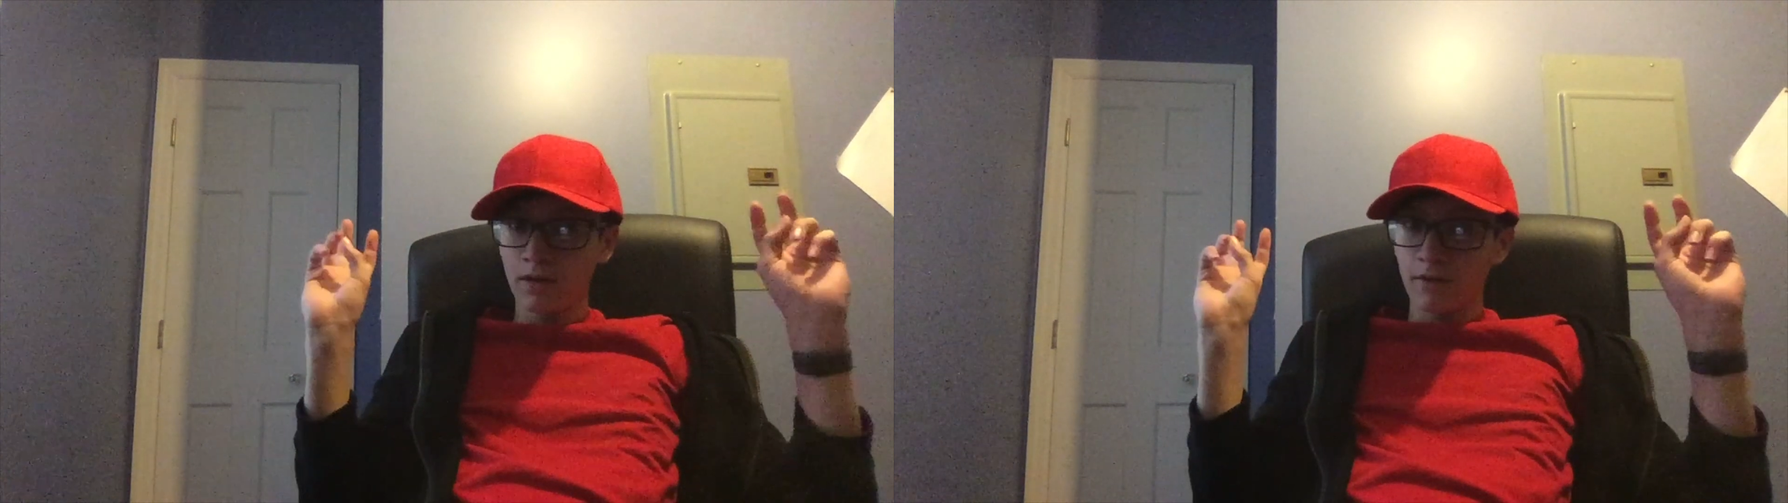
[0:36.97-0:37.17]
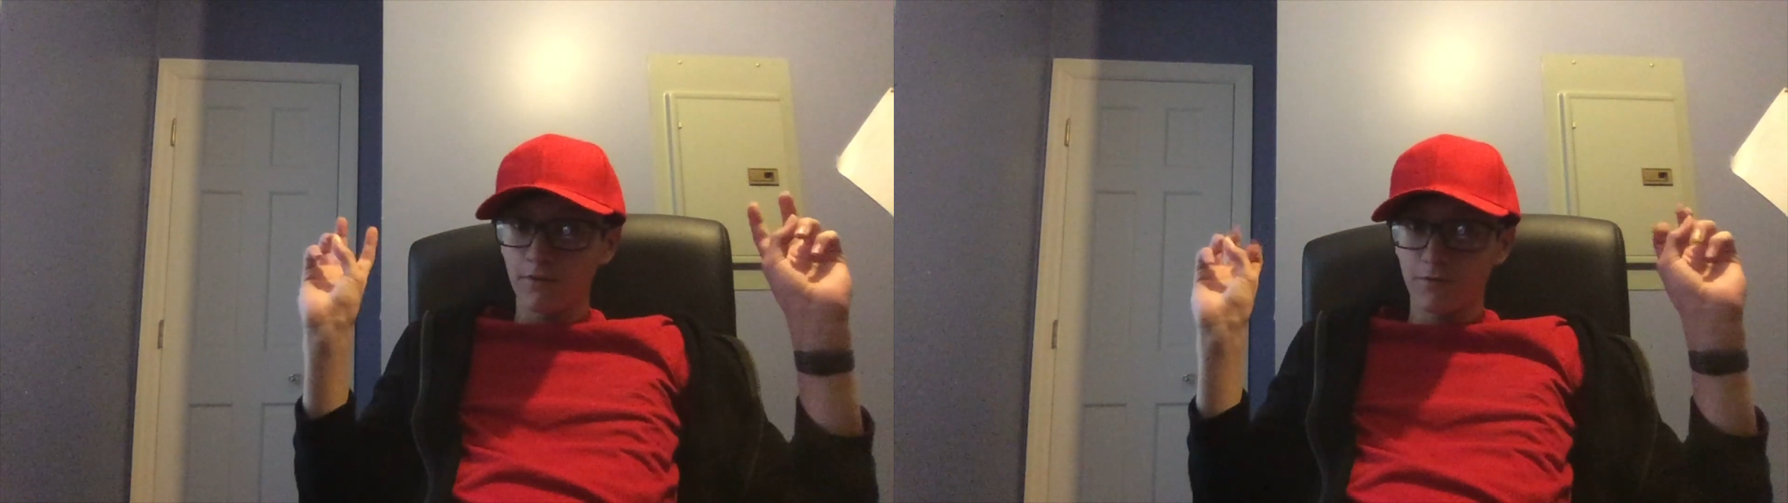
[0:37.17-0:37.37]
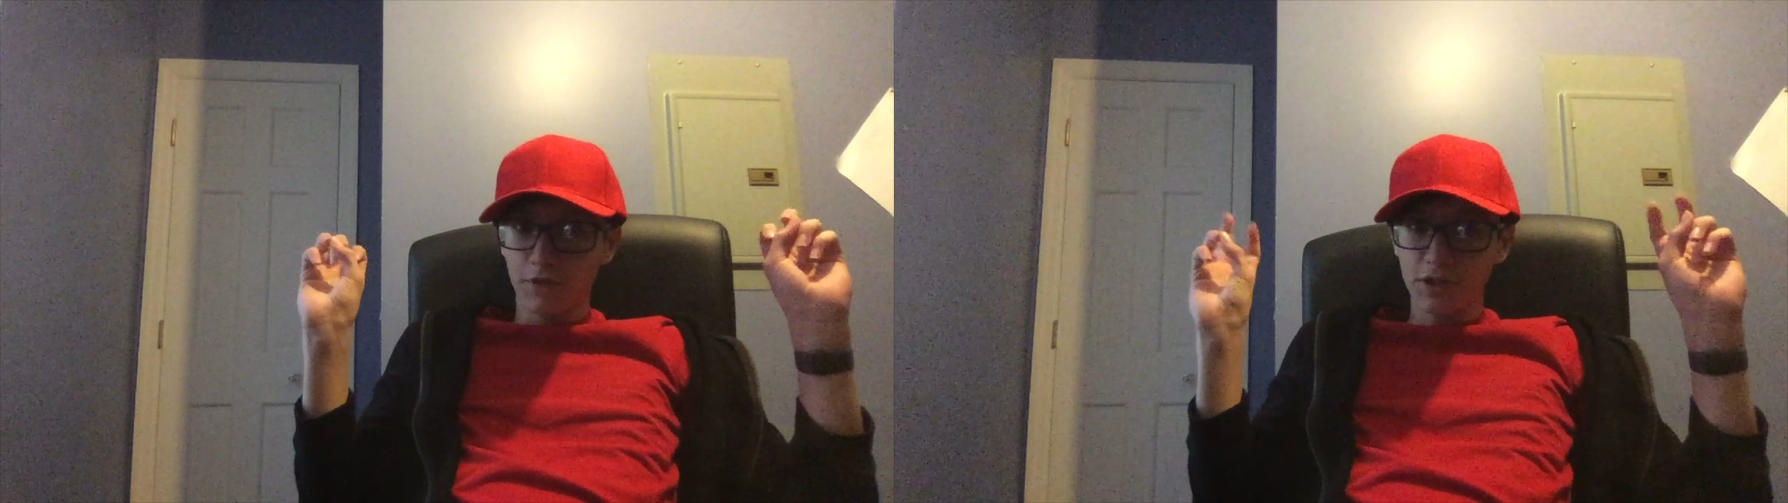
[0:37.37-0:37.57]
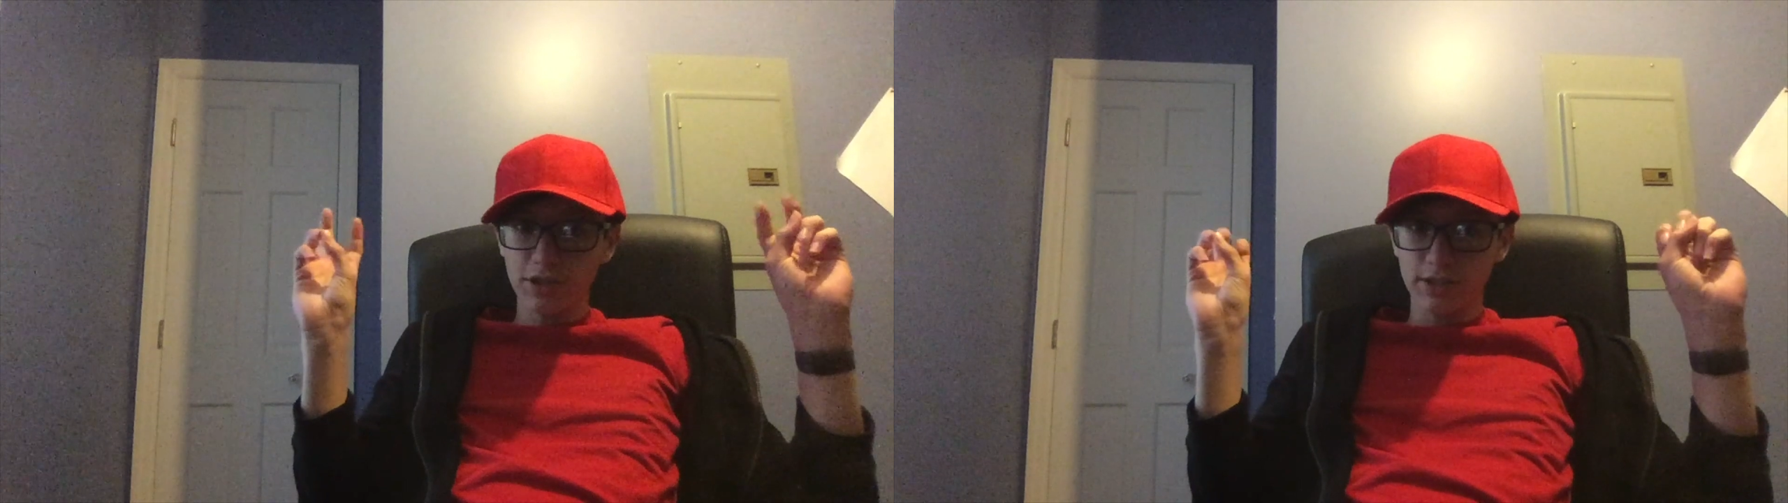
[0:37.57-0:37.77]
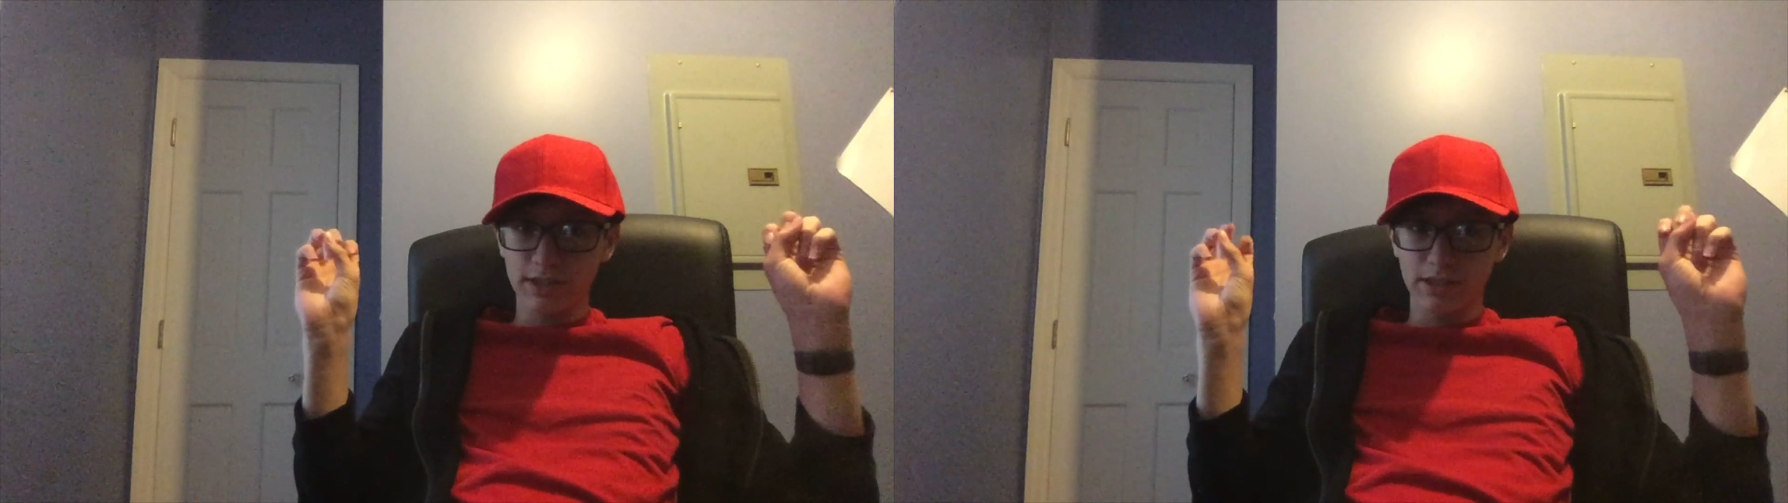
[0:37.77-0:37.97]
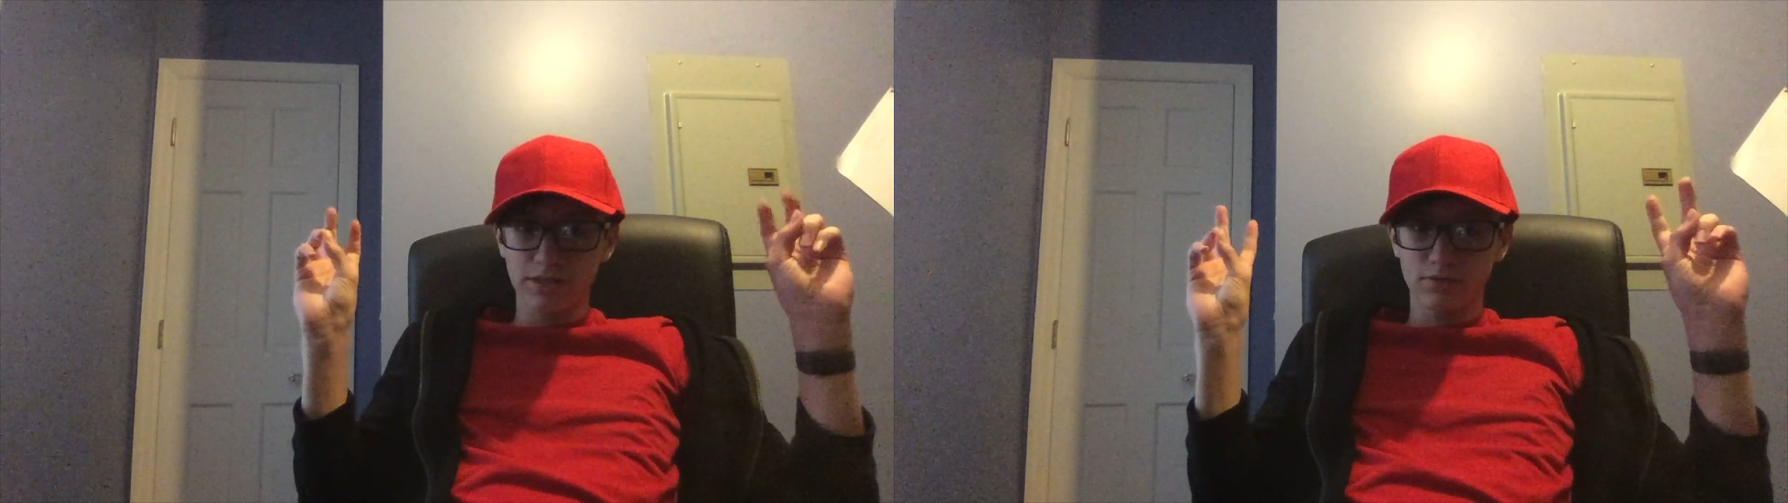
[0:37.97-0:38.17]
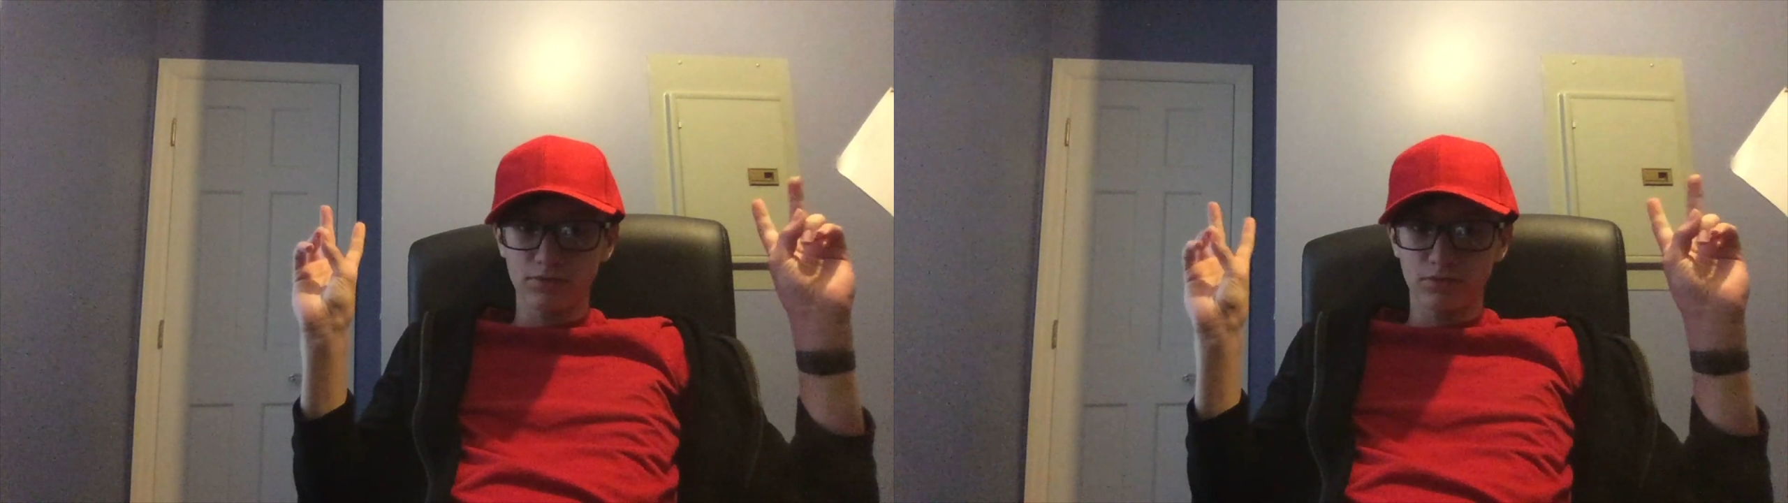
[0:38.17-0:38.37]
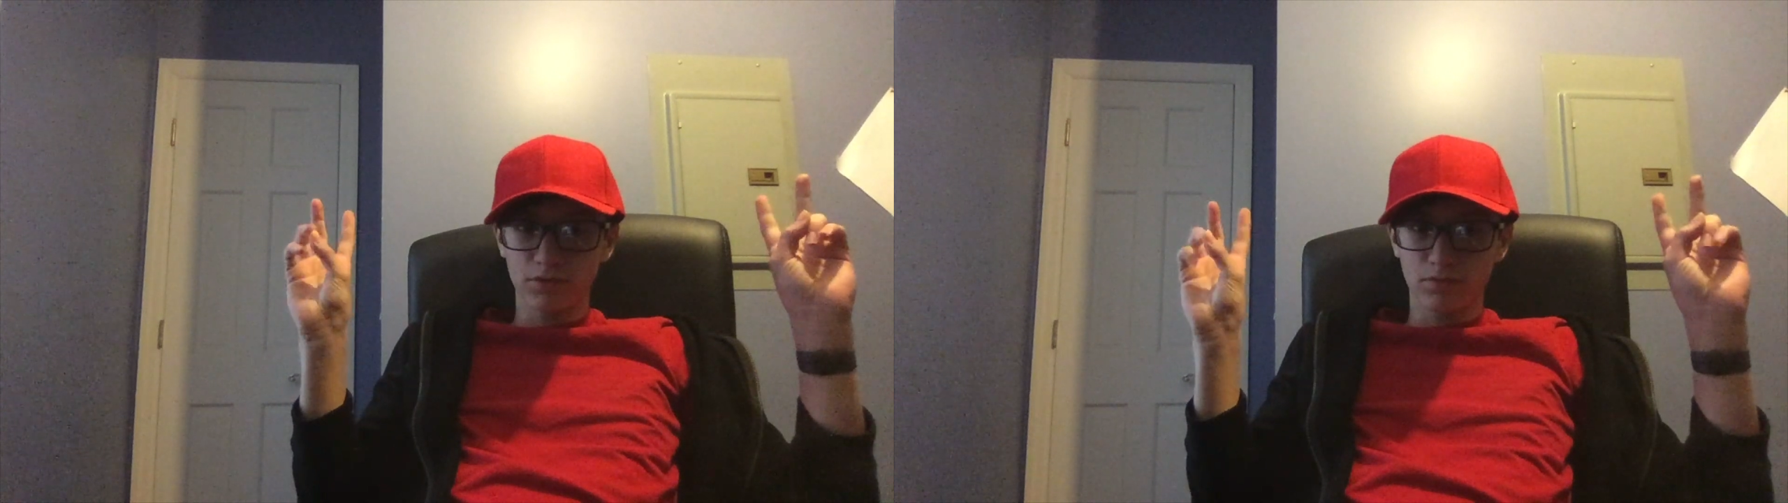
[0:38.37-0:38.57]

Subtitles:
versus or